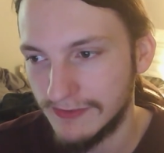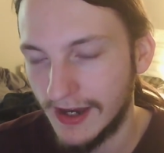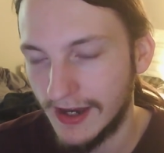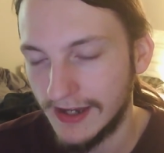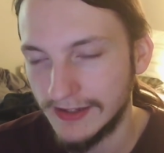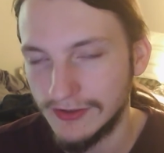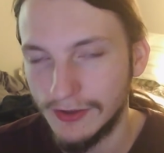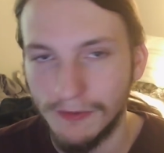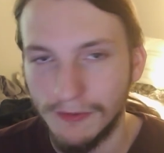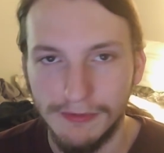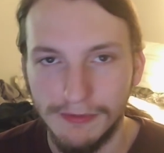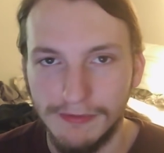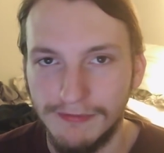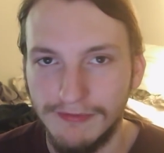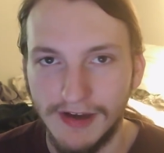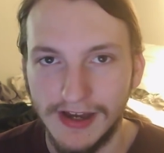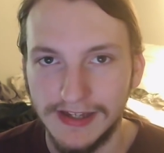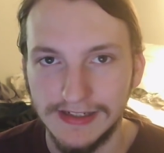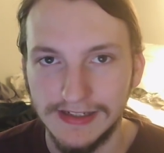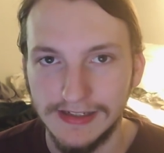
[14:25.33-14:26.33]
don't
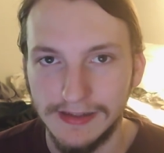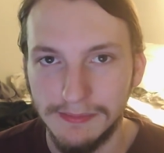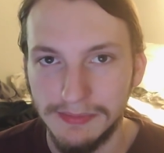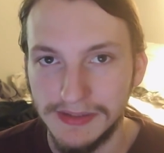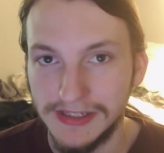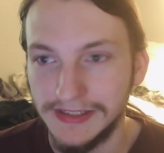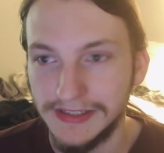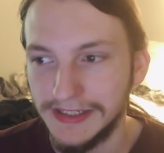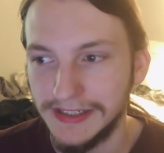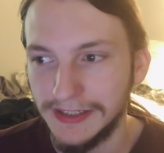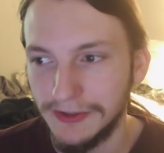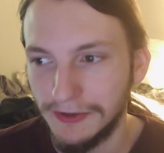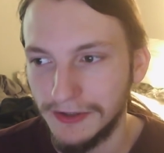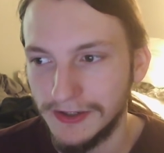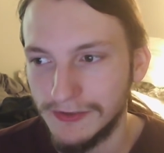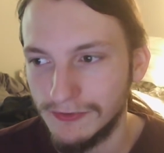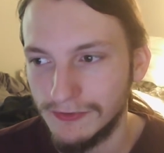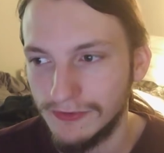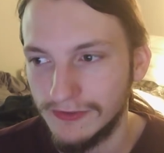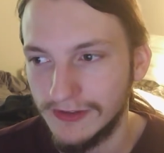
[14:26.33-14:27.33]
find it appealing or
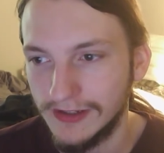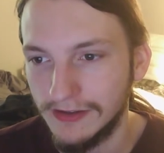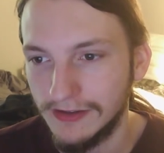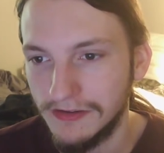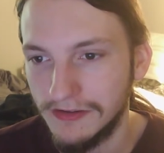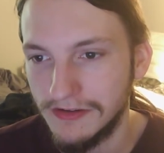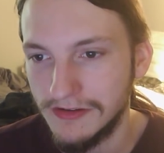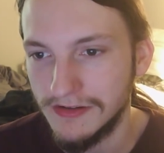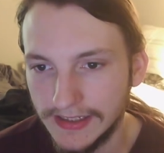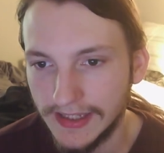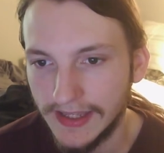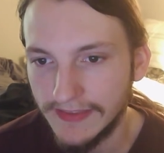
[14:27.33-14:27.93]
interesting at all.